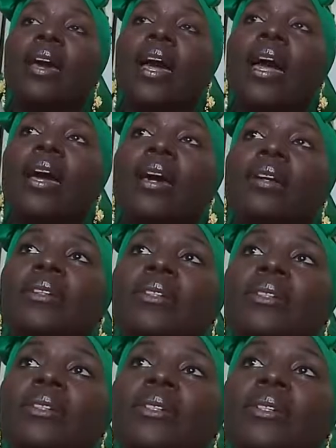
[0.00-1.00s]

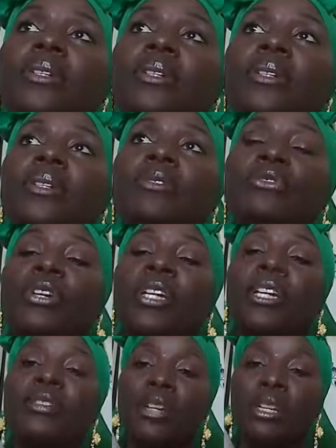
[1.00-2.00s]
and
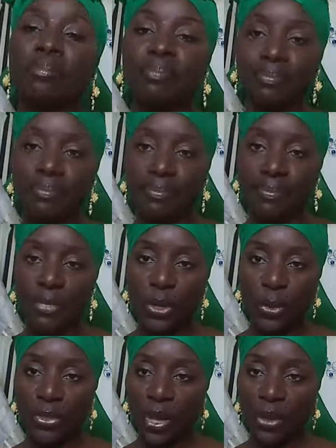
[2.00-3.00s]
forgiving
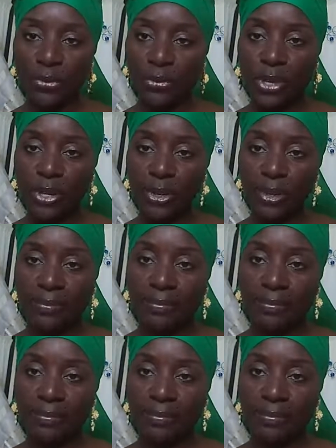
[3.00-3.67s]
without fear.